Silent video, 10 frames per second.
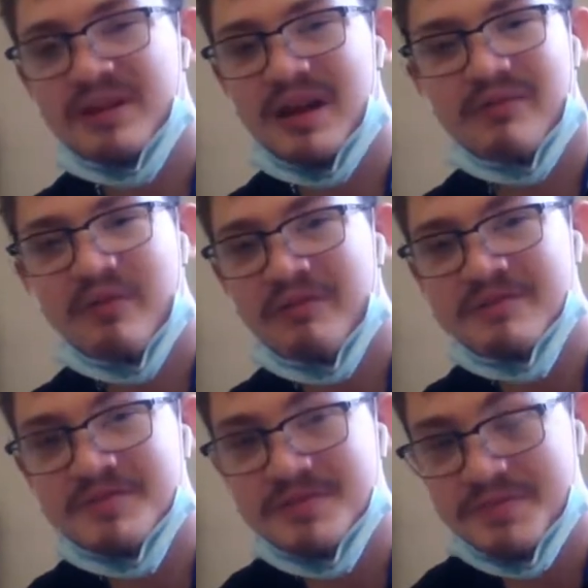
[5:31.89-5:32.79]
Like, I've
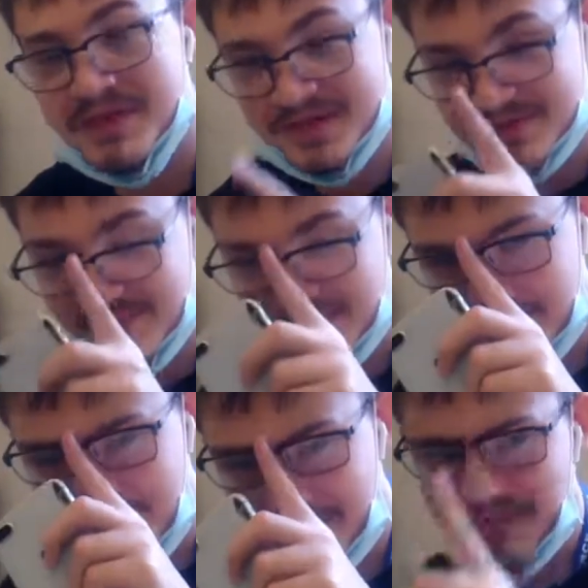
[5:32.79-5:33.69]
always wanted to be
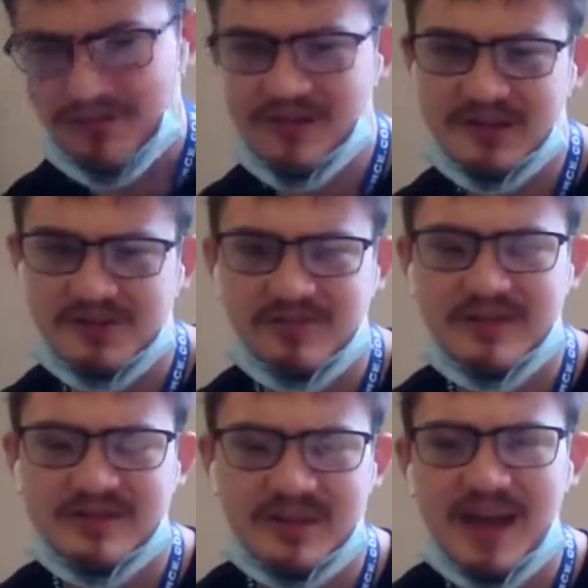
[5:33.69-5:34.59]
surrounded by professional
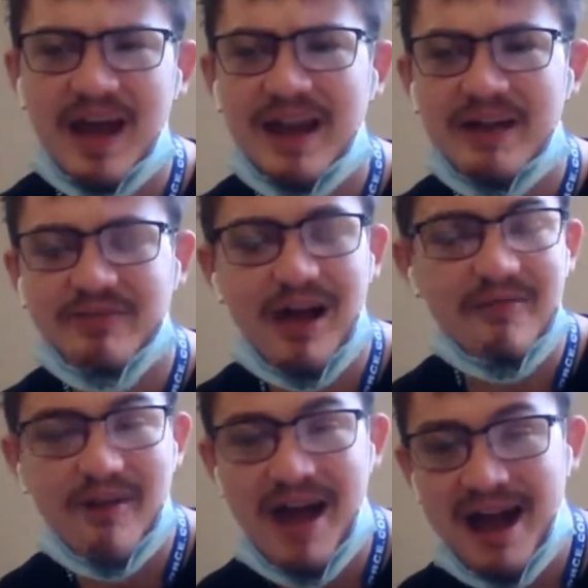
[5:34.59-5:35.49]
wrestling, and
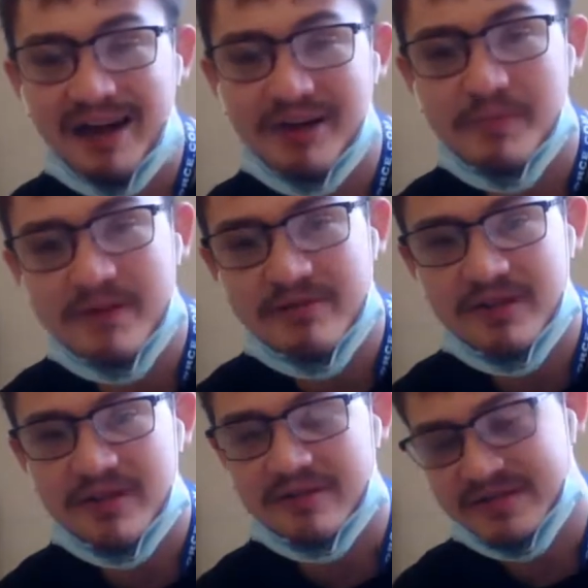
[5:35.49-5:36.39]
I've had a
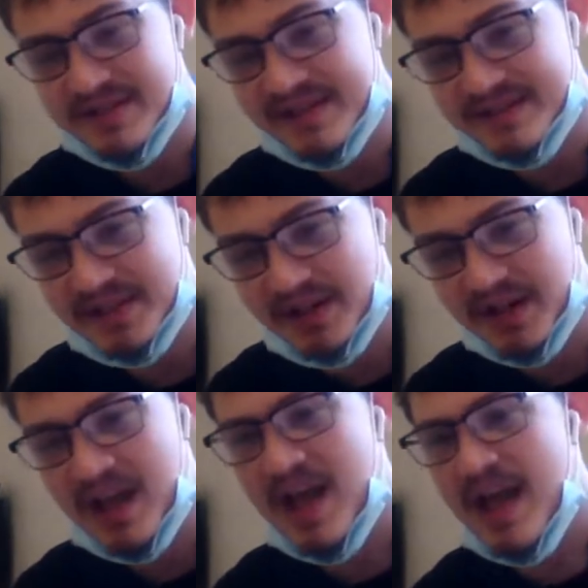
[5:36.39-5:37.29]
community on
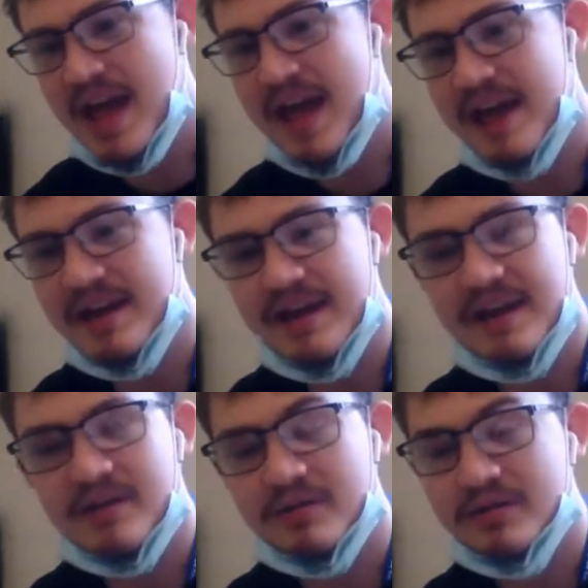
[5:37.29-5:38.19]
TikTok
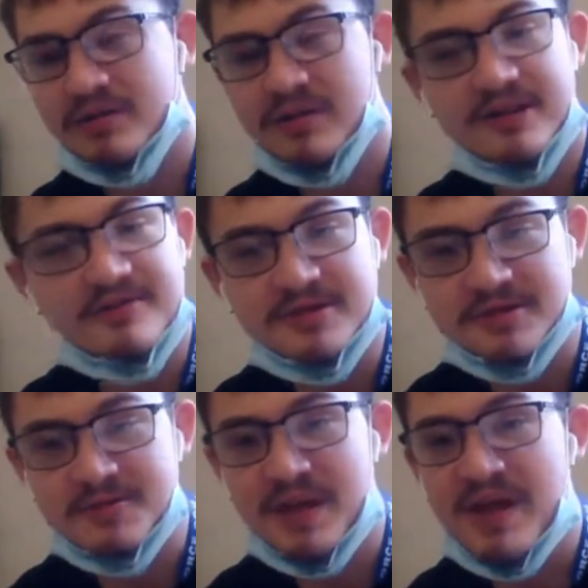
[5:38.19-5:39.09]
and on
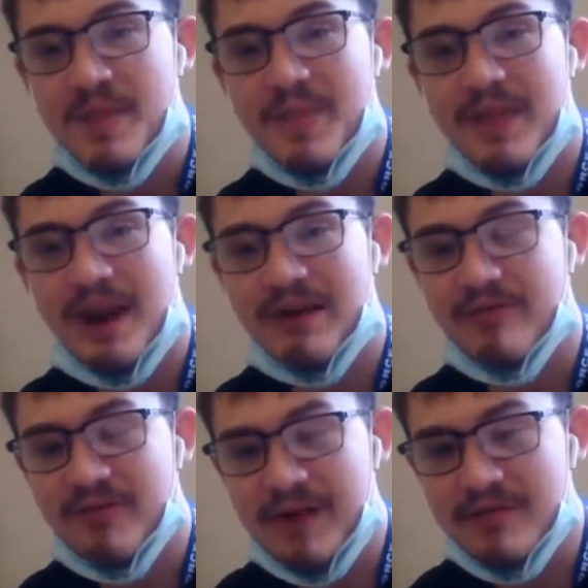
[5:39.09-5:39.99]
YouTube that I've
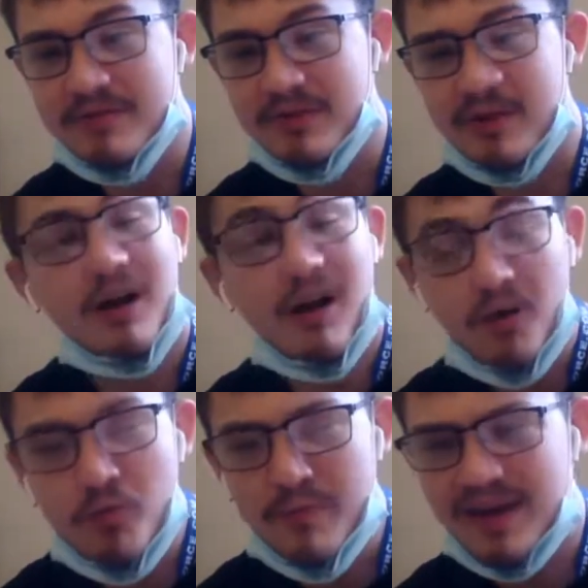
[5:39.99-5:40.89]
found a
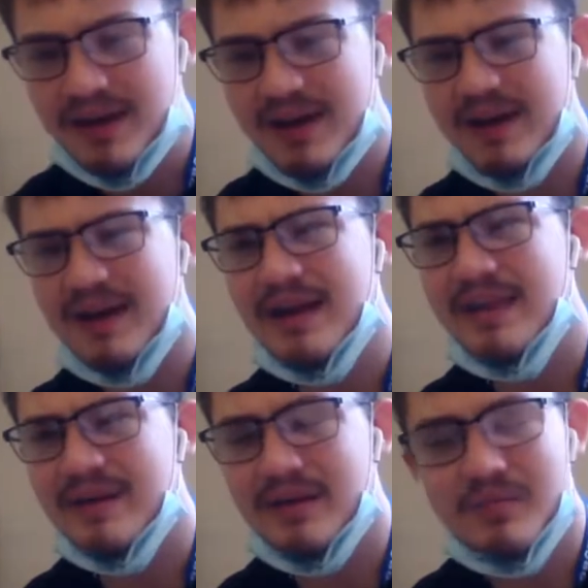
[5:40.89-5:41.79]
home in,
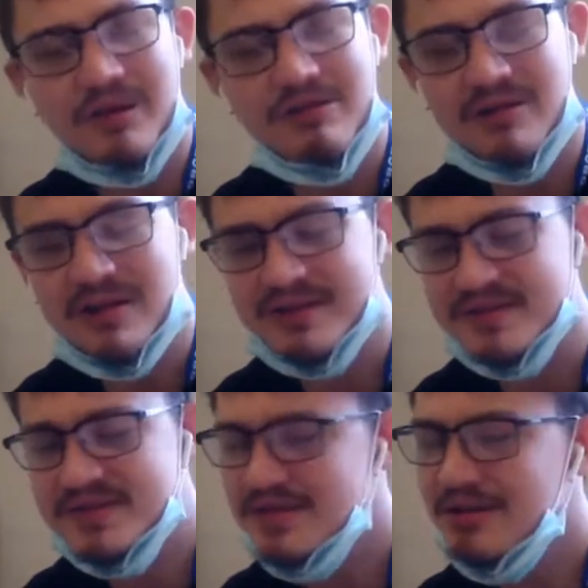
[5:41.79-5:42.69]
and the community is
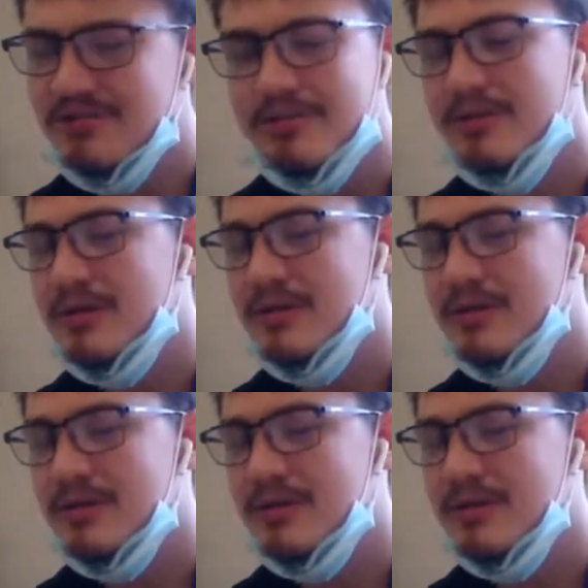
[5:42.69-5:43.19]
so